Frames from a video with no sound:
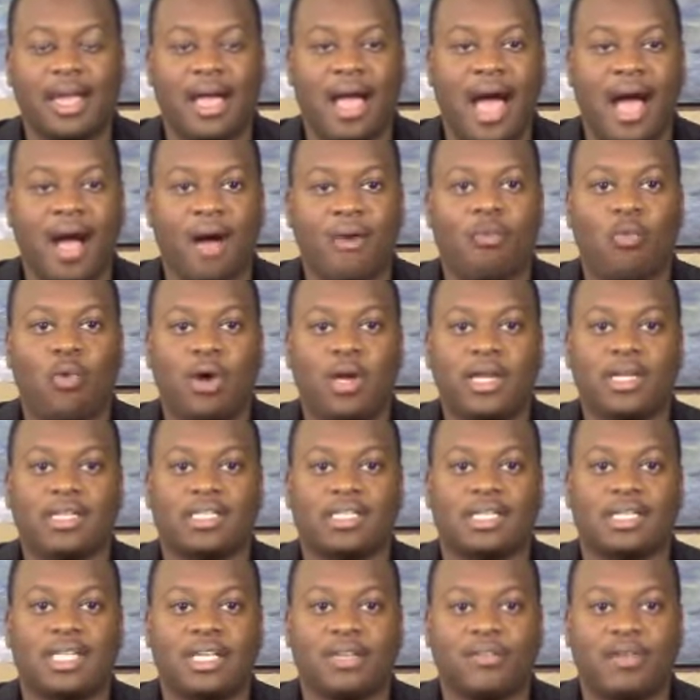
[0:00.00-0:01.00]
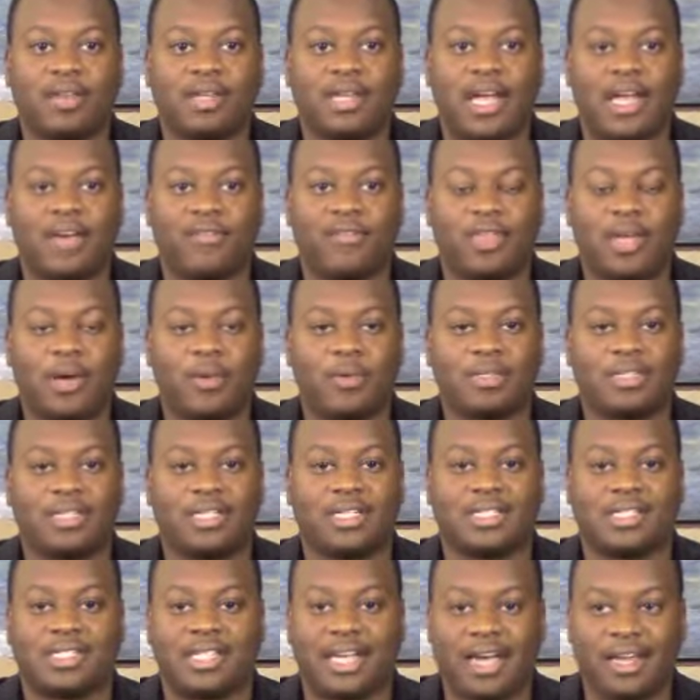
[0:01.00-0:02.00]
I wanted to live a life that was
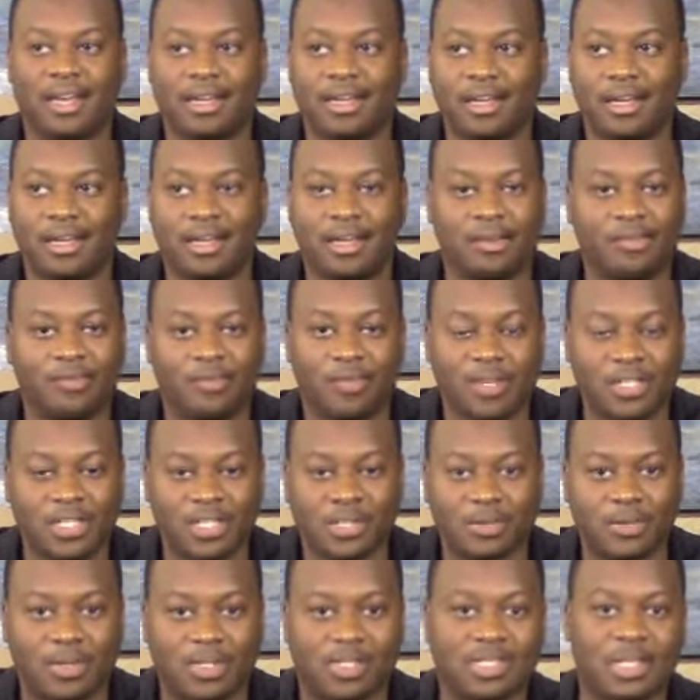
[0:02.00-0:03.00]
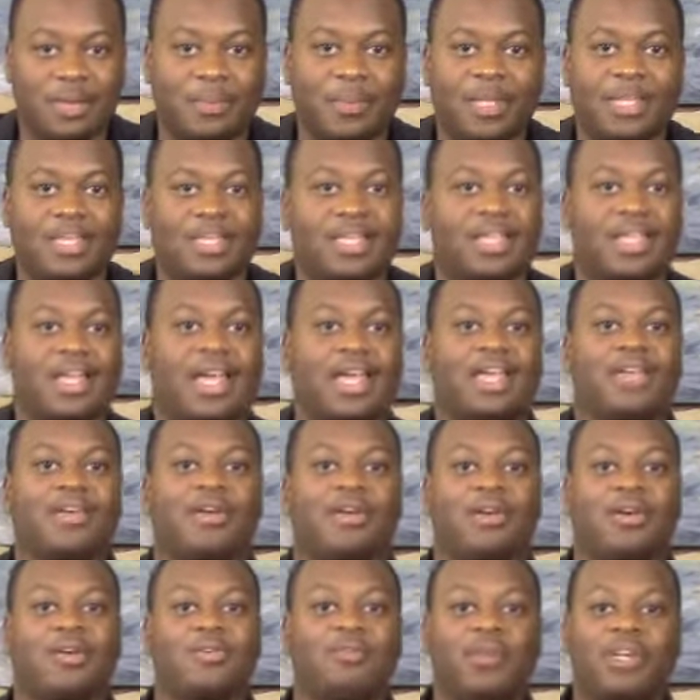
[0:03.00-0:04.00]
exciting and adventurous. I mean,
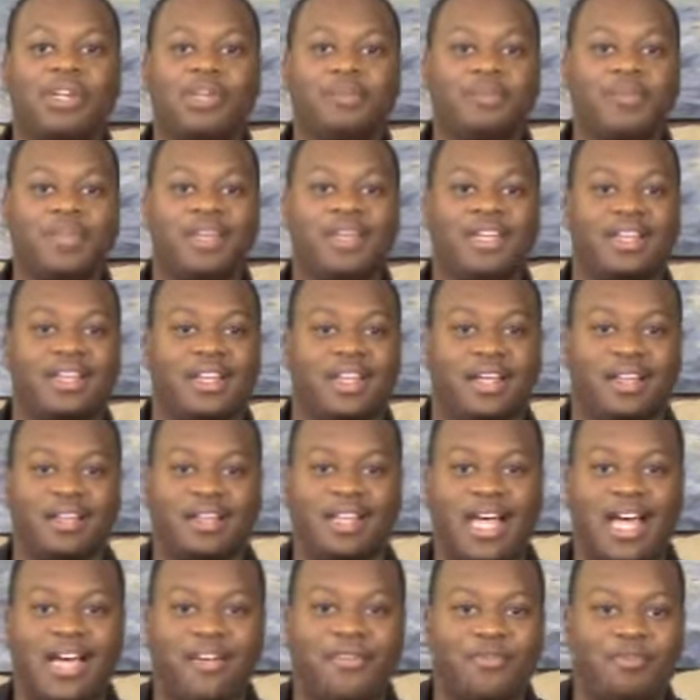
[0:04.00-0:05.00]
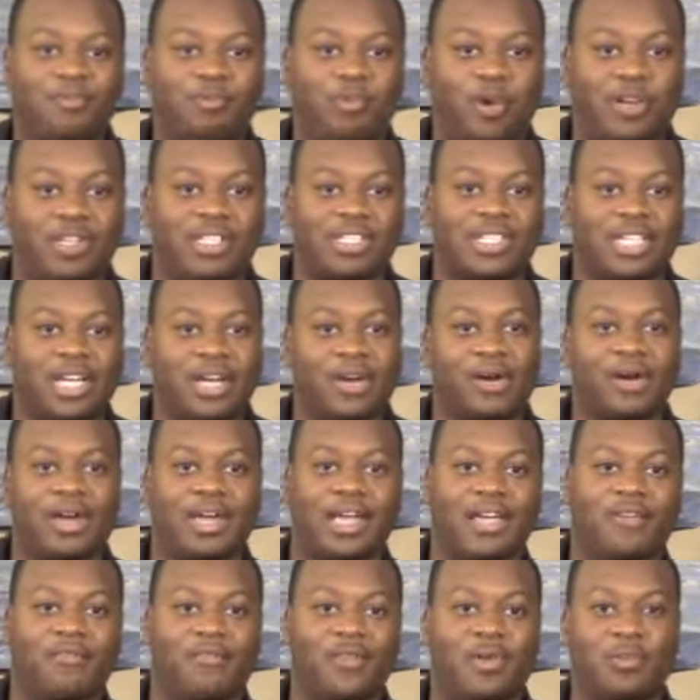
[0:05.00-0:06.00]
it wouldn't be a life worth
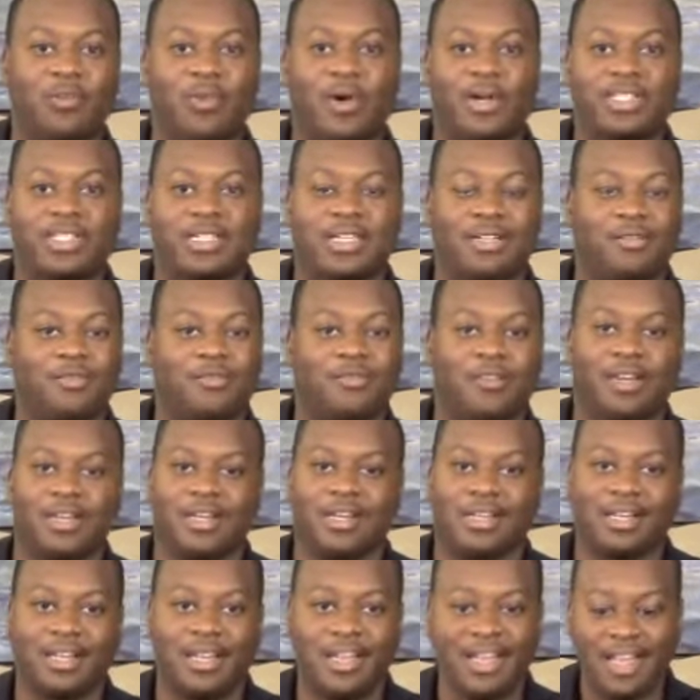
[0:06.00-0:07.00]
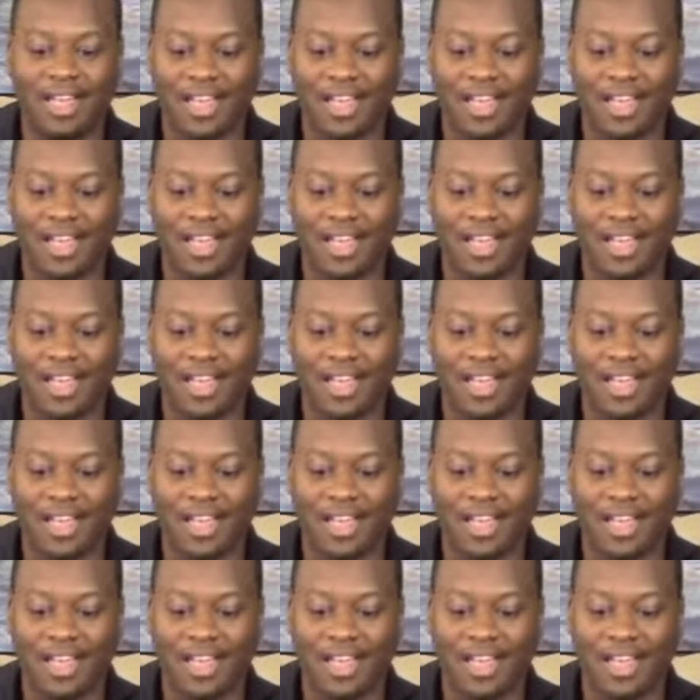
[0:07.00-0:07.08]
sharing if it wasn't fun.